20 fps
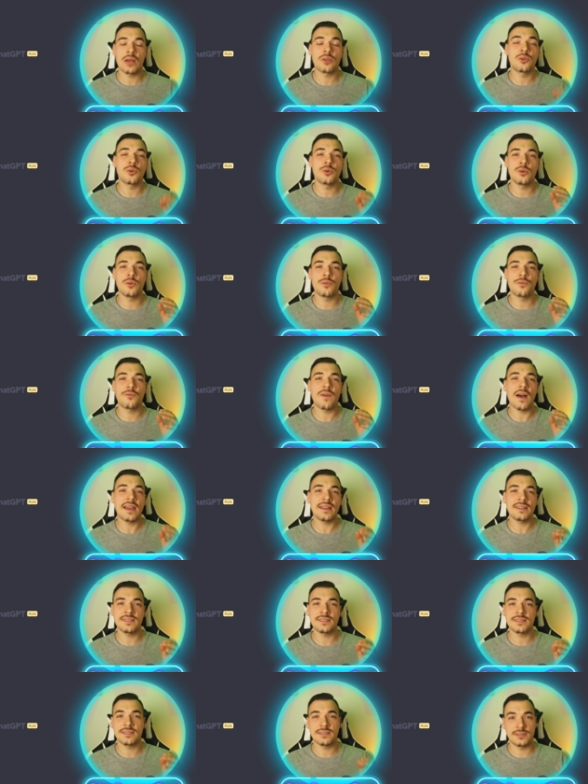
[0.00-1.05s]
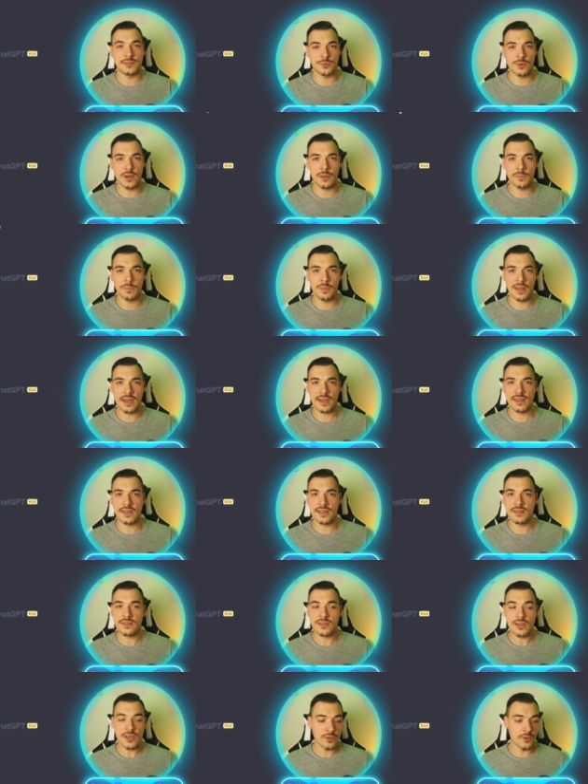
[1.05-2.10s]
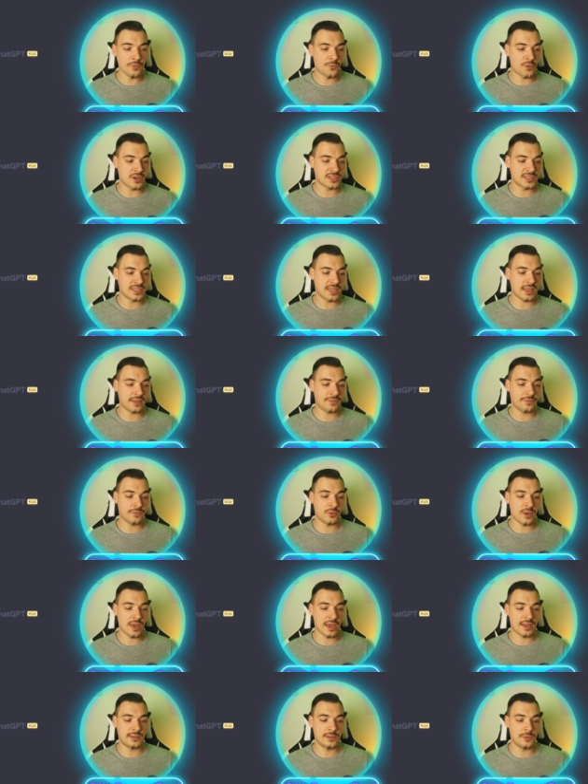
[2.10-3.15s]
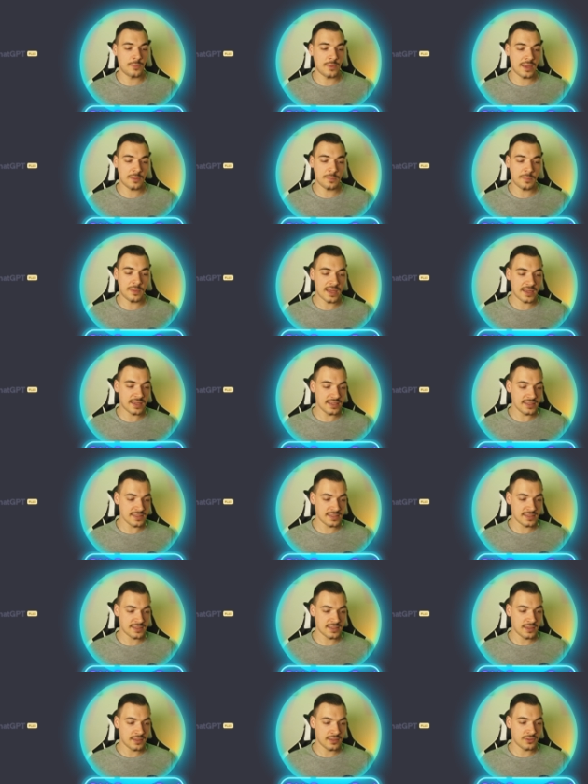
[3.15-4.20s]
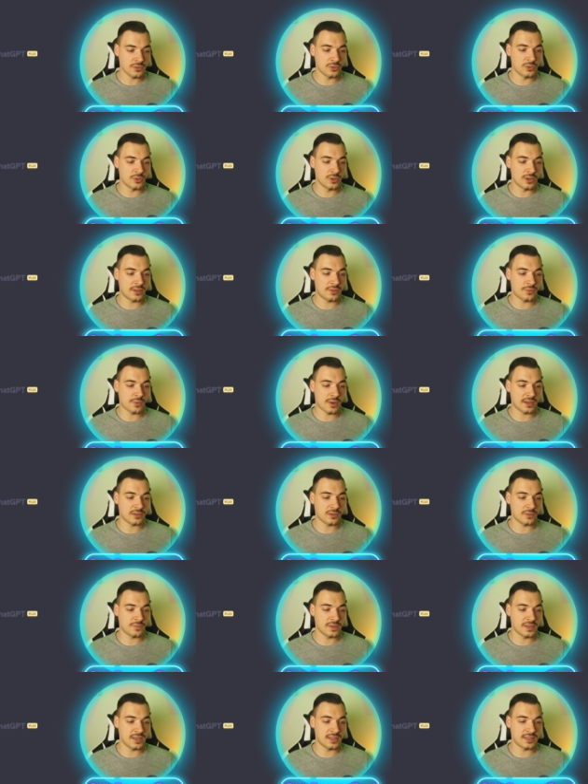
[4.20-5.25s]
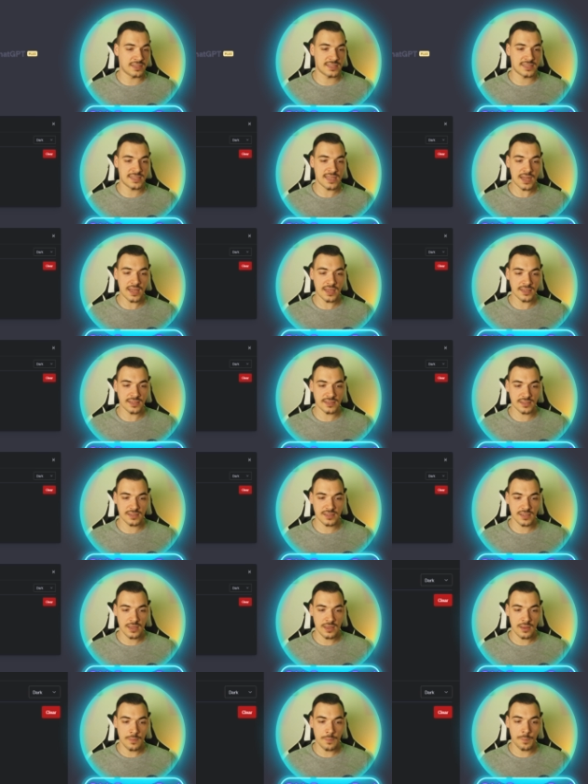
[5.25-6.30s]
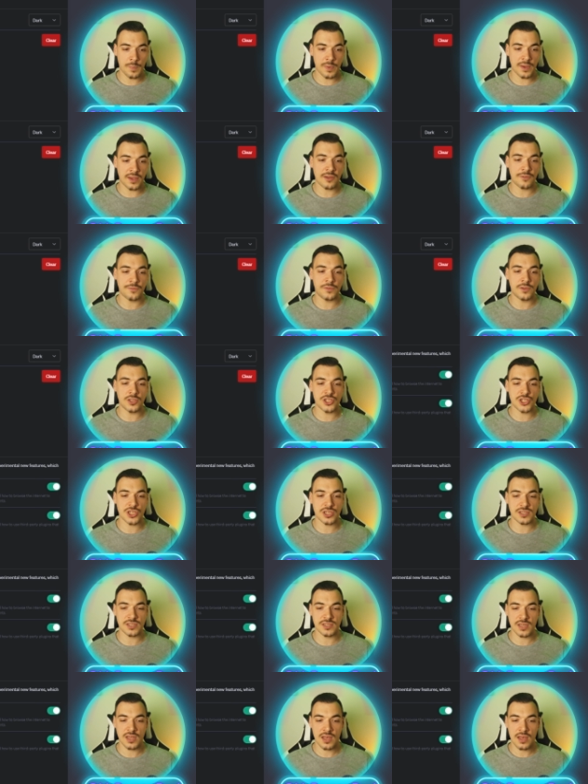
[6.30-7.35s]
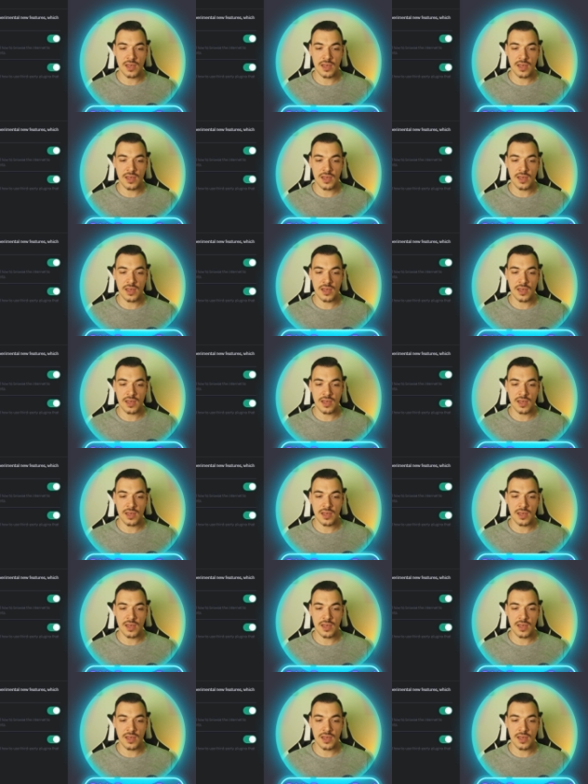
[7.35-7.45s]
Now to find the right plugin, you first have to activate plugins. You do it right over here in the settings, beta features,